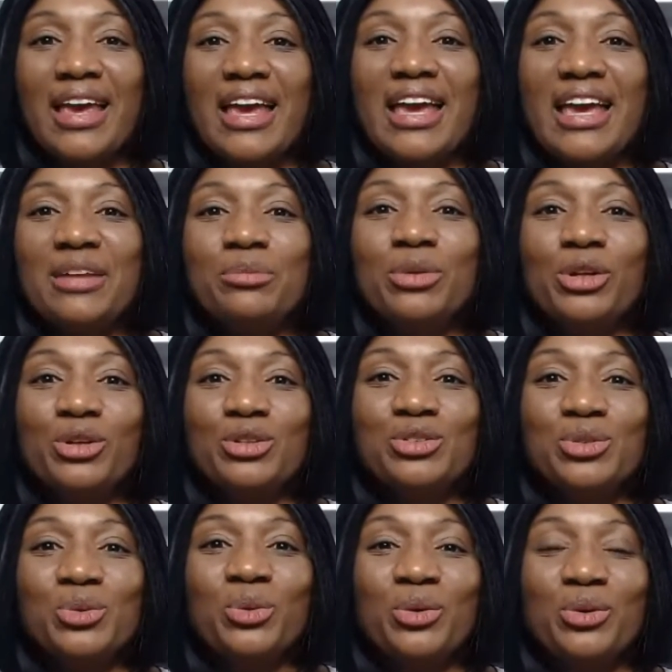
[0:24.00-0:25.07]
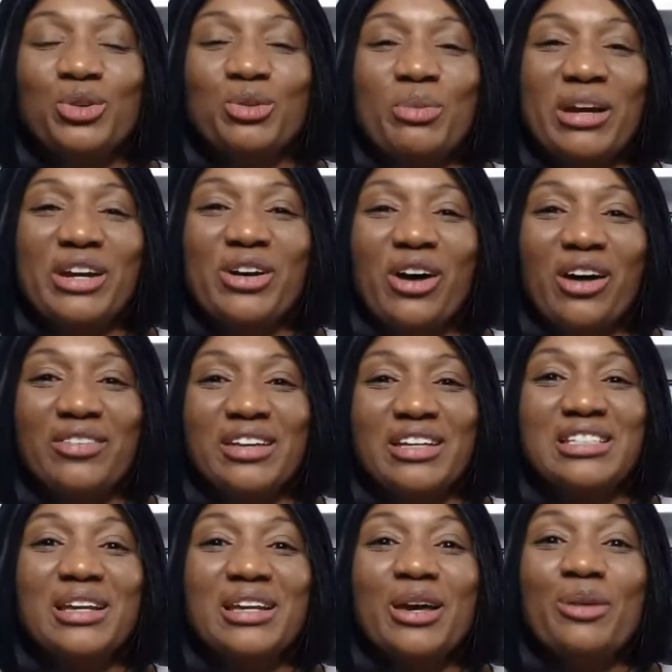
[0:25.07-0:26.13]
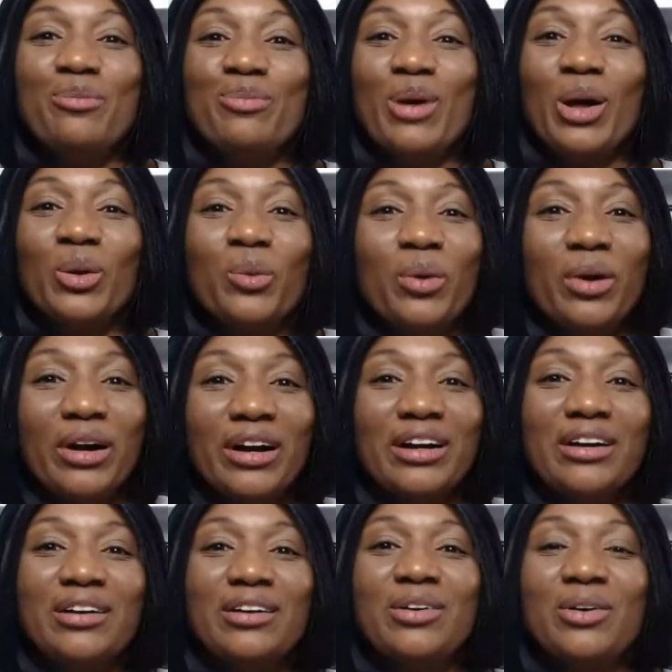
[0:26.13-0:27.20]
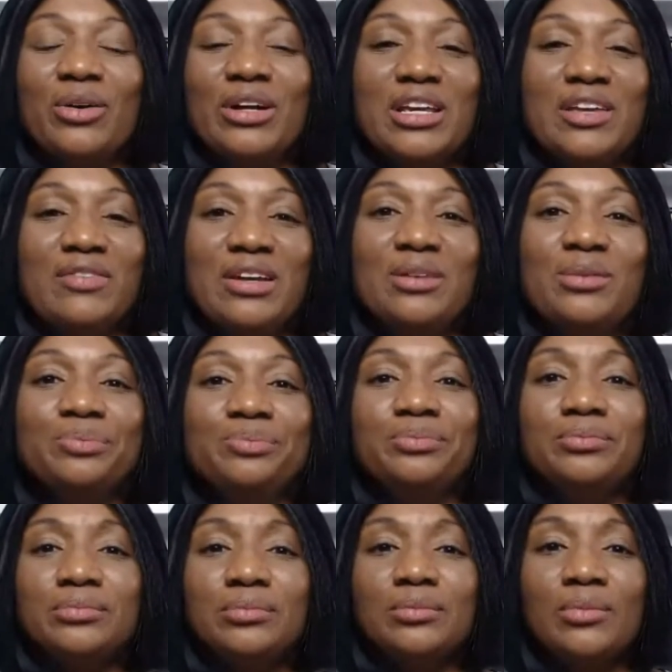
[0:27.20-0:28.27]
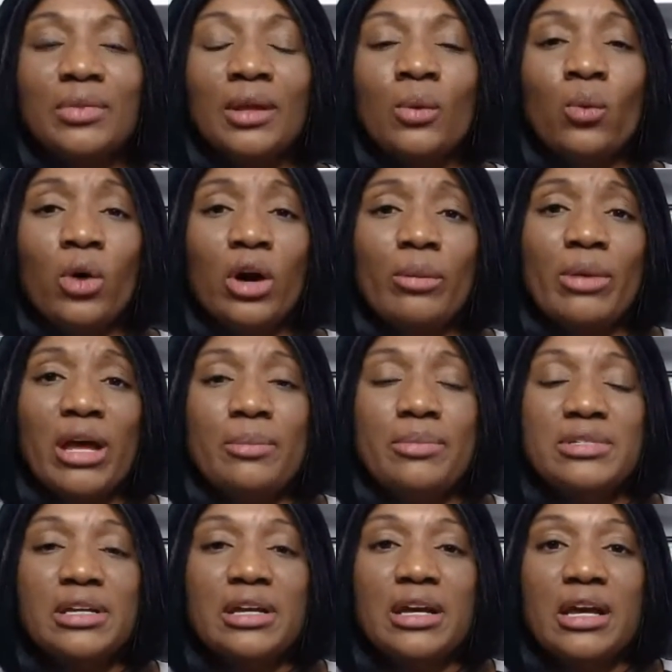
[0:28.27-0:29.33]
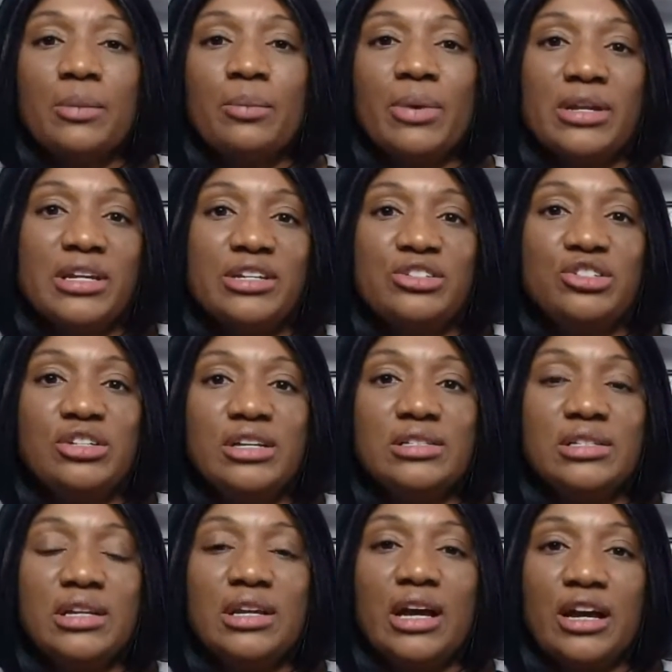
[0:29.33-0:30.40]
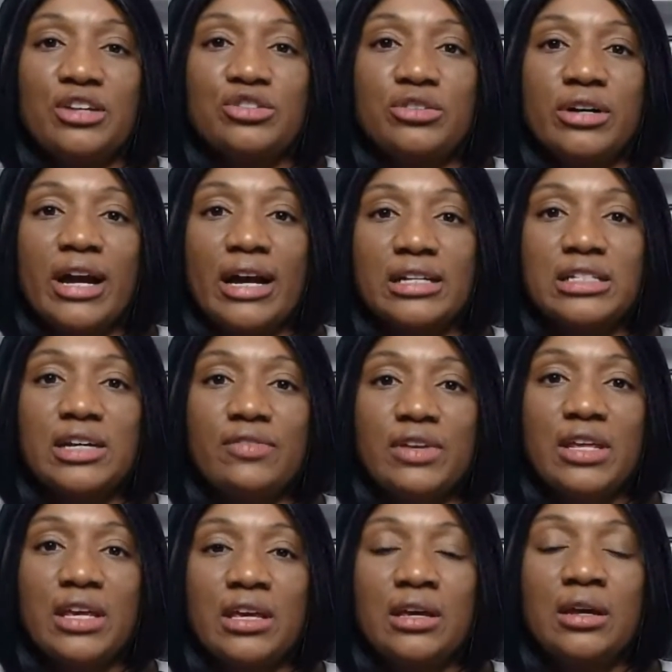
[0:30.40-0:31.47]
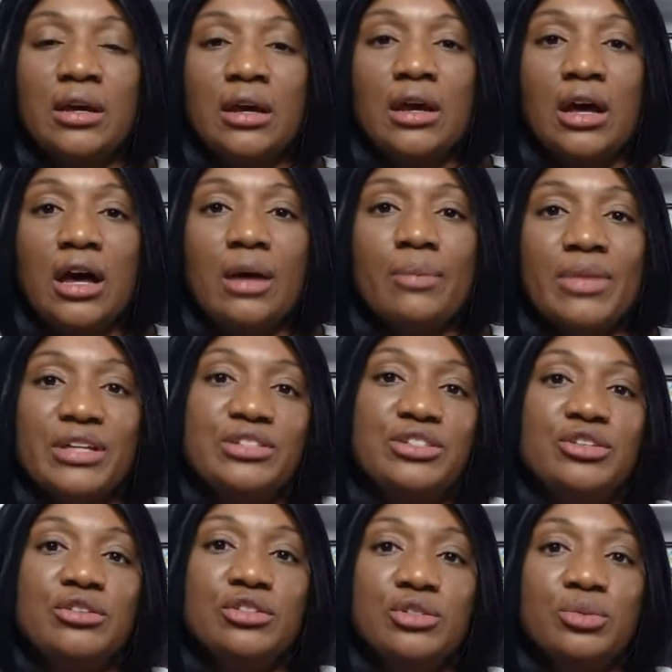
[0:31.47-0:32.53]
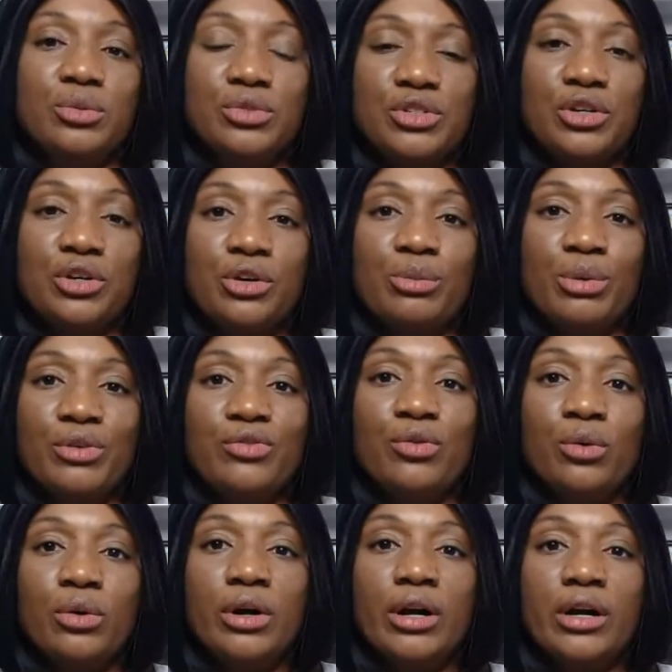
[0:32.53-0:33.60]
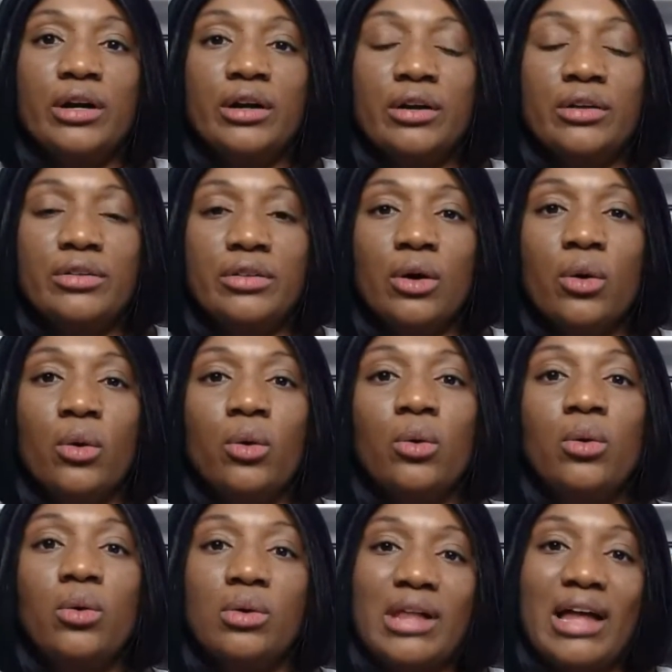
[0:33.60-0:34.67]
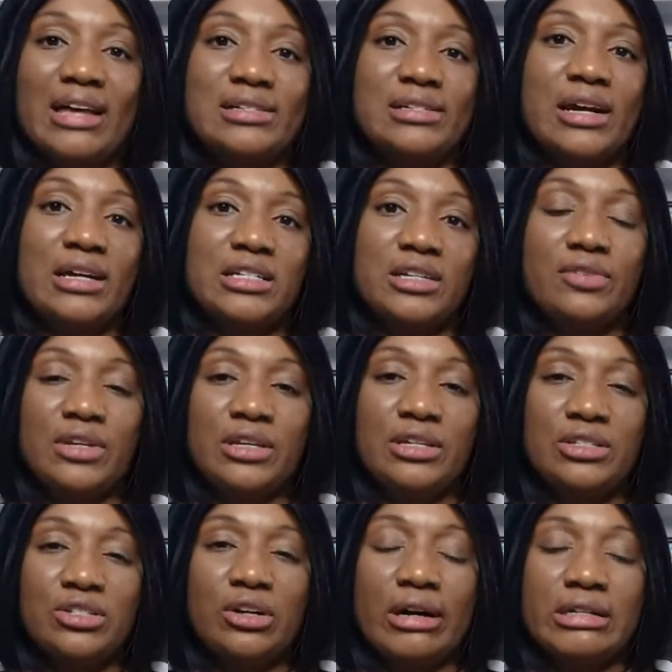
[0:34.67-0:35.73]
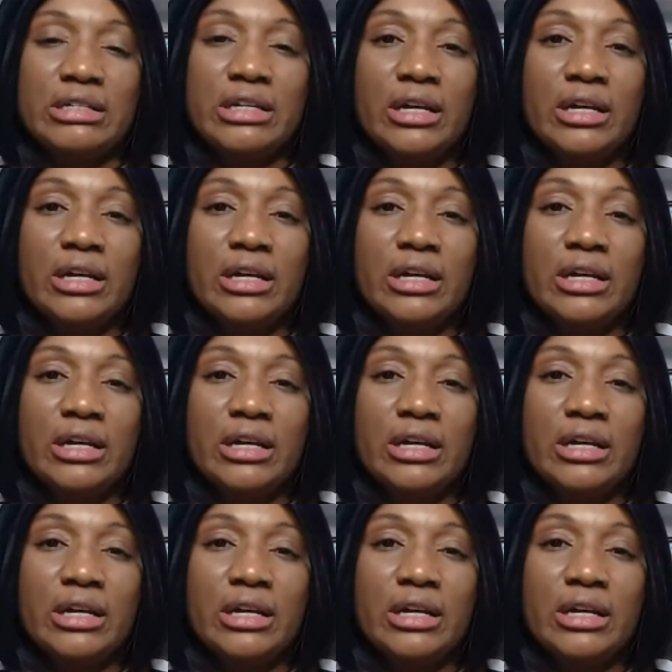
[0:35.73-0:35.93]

In middle school, you might call this bell work or even warm-ups, but it's just an extra activity that students will do before the whole class activities start.